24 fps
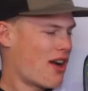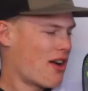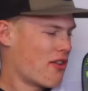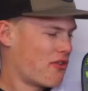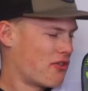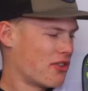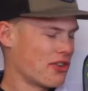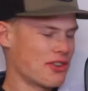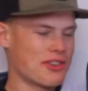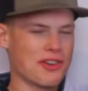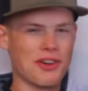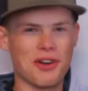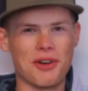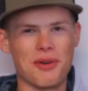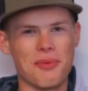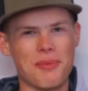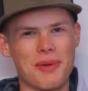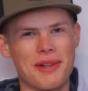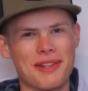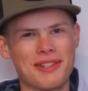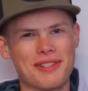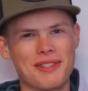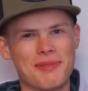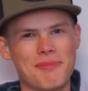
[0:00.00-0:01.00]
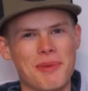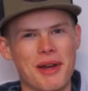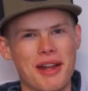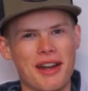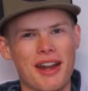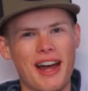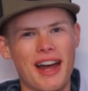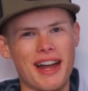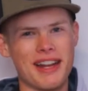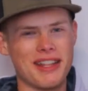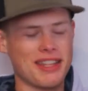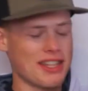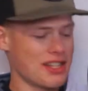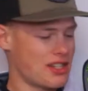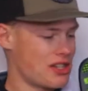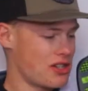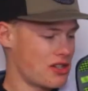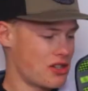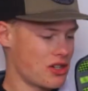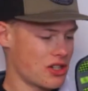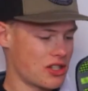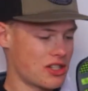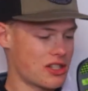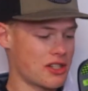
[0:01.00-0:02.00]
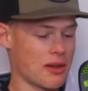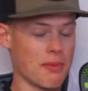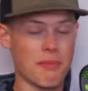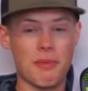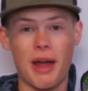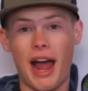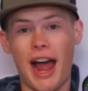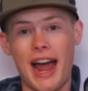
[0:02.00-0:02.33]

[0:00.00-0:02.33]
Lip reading: for tournaments, but this is just some